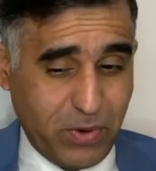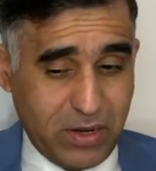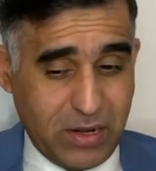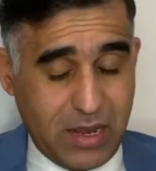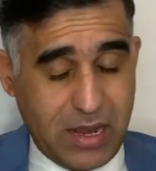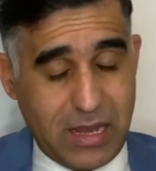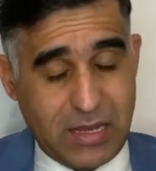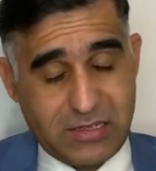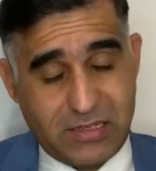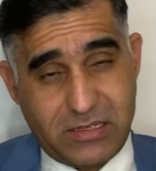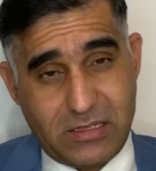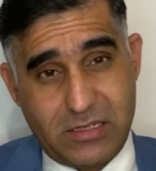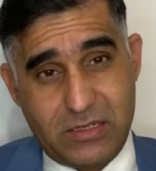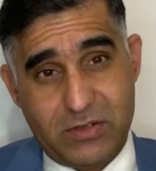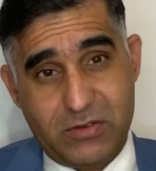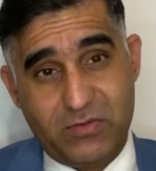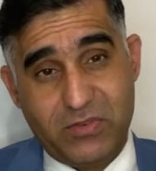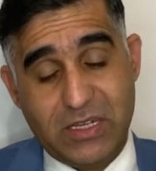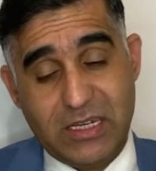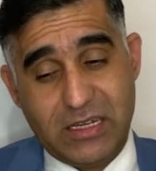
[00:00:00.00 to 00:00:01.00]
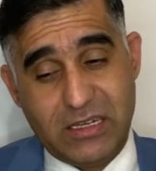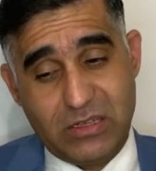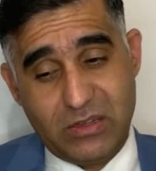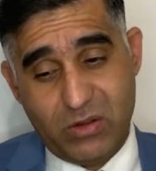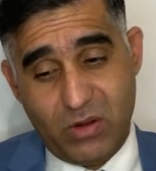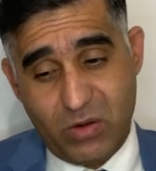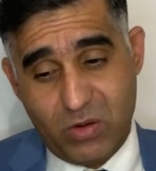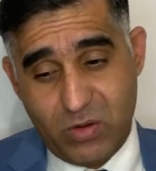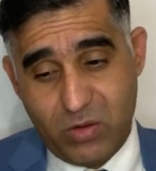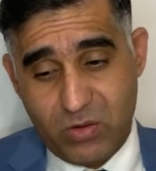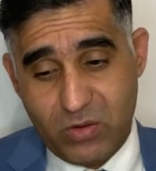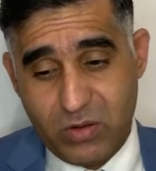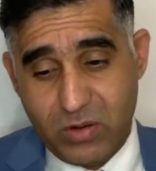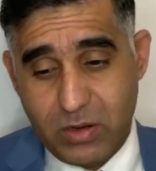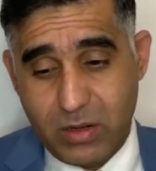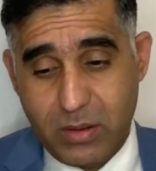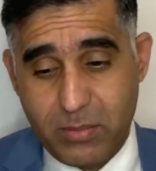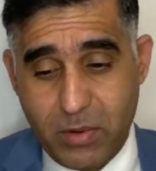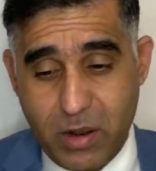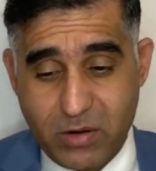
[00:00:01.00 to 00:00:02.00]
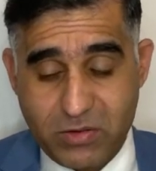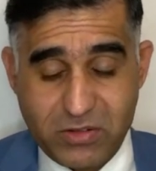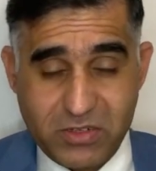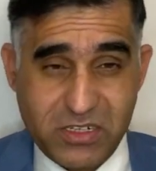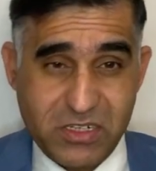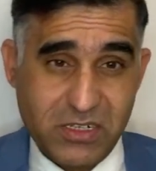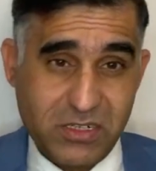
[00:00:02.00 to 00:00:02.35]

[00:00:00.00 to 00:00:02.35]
as we know about